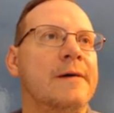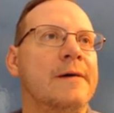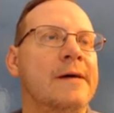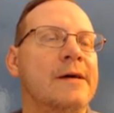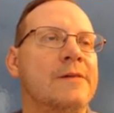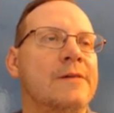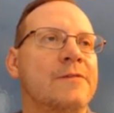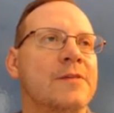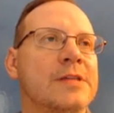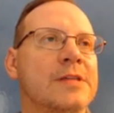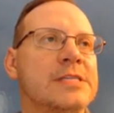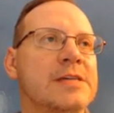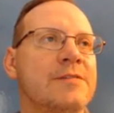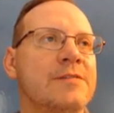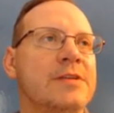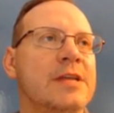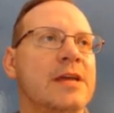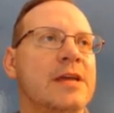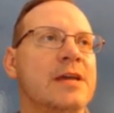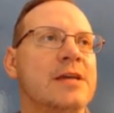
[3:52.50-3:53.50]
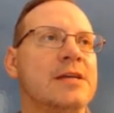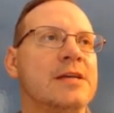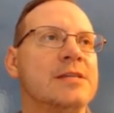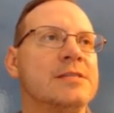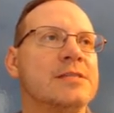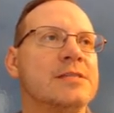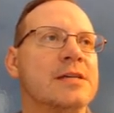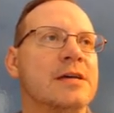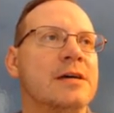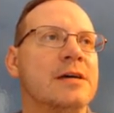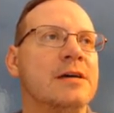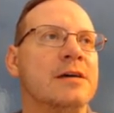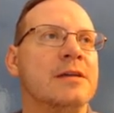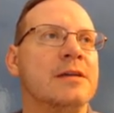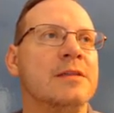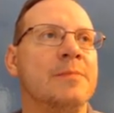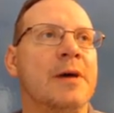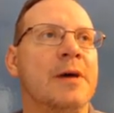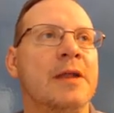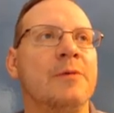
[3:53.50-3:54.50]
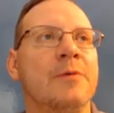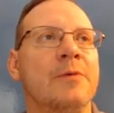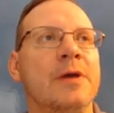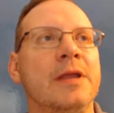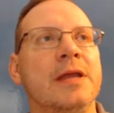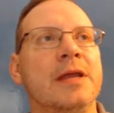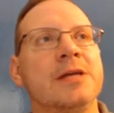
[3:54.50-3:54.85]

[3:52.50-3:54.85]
for the 7 days, the body weight